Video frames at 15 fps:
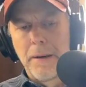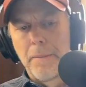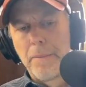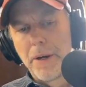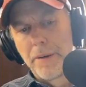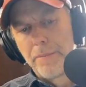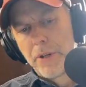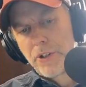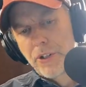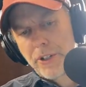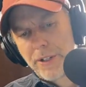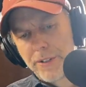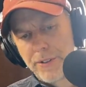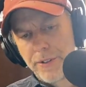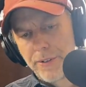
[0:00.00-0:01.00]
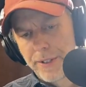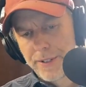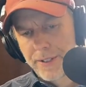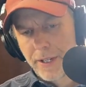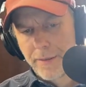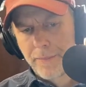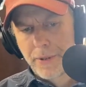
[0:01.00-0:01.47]
But Michigan is doing
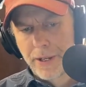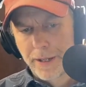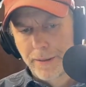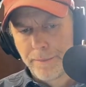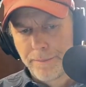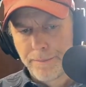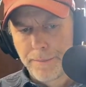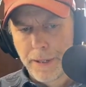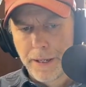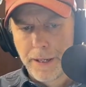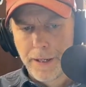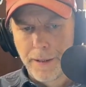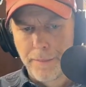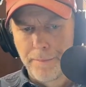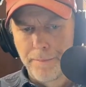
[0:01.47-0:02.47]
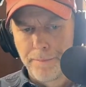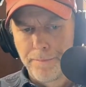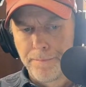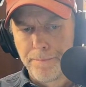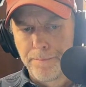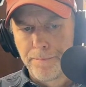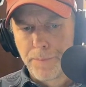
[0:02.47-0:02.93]
something um,
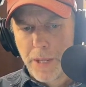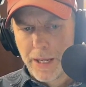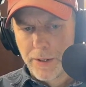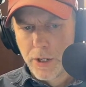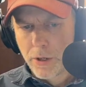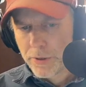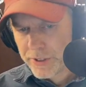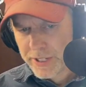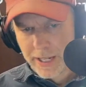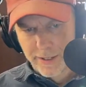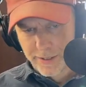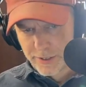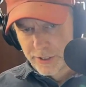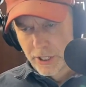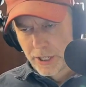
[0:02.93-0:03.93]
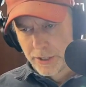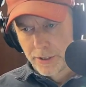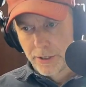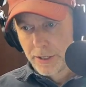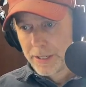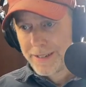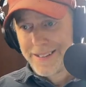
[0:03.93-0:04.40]
that no state has
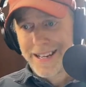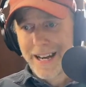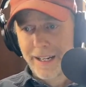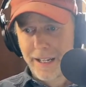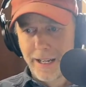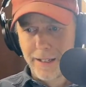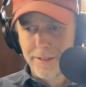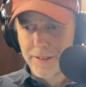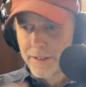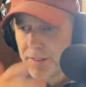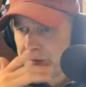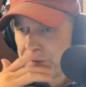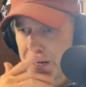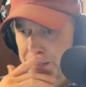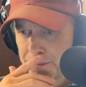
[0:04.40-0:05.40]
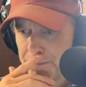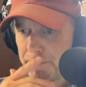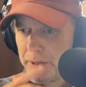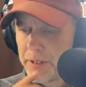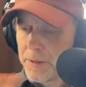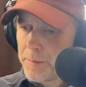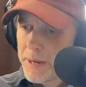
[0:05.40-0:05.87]
done in decades. In fact,
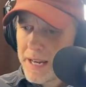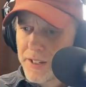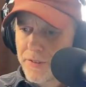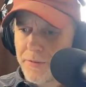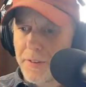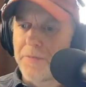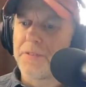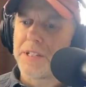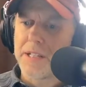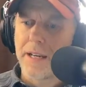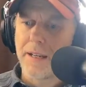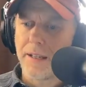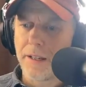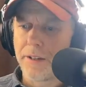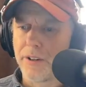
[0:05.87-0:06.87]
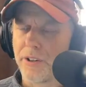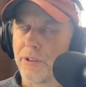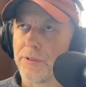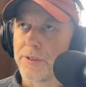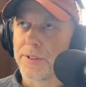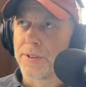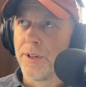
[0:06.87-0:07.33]
in the past 58
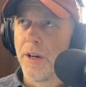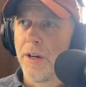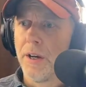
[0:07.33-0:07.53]
years,